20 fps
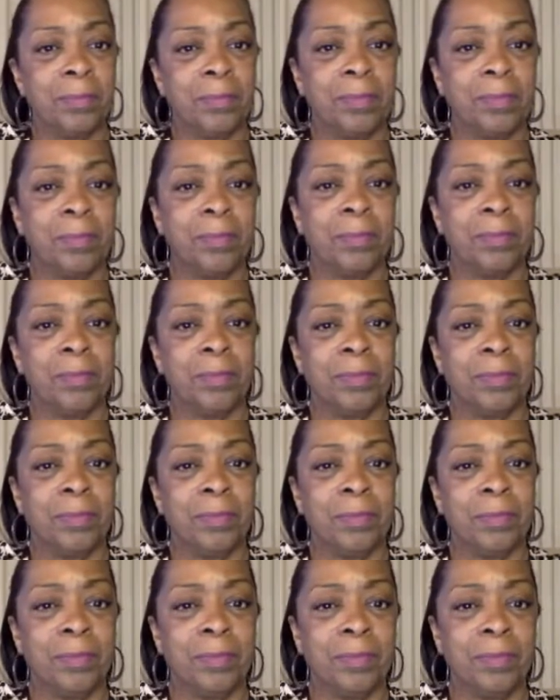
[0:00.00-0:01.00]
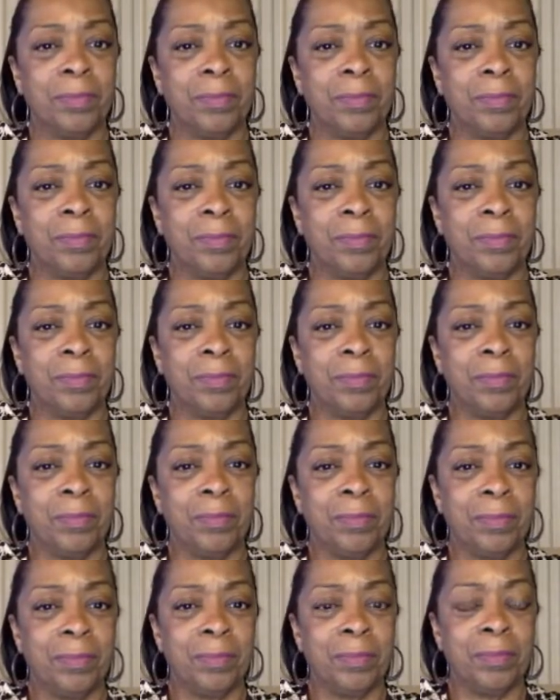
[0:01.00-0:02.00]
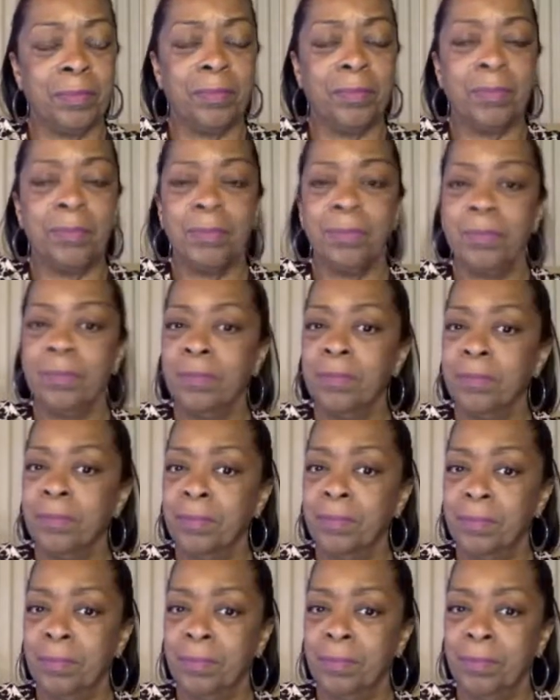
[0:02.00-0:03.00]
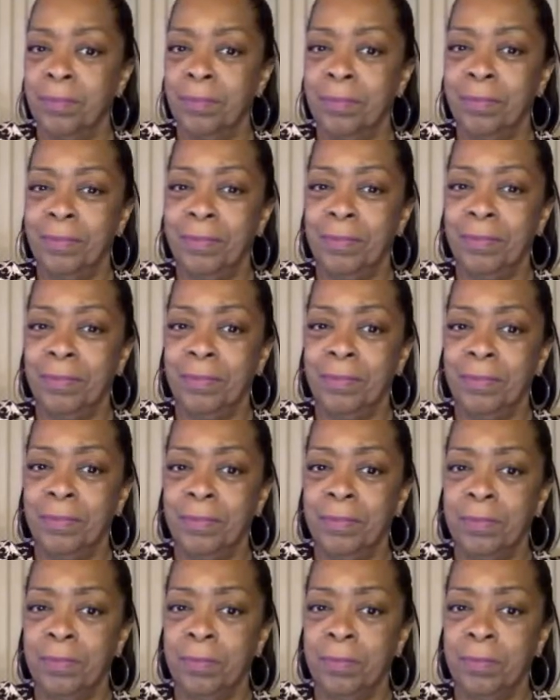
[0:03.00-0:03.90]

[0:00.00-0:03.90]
(not speaking)